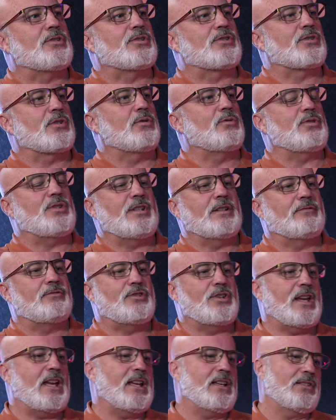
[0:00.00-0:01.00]
SOGI have
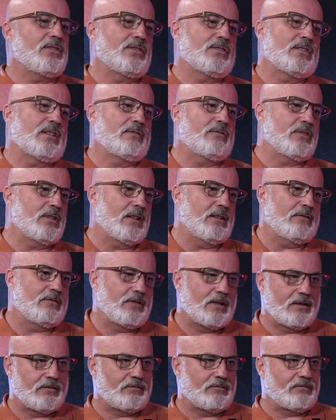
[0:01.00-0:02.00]
changed if
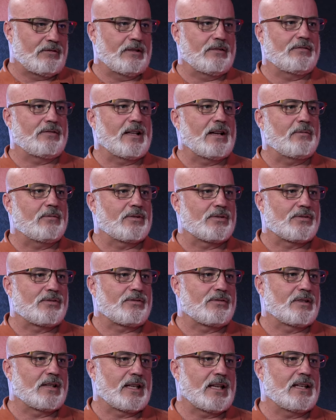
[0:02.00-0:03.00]
that
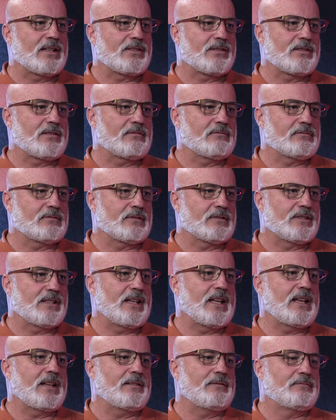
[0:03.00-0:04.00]
was the case today?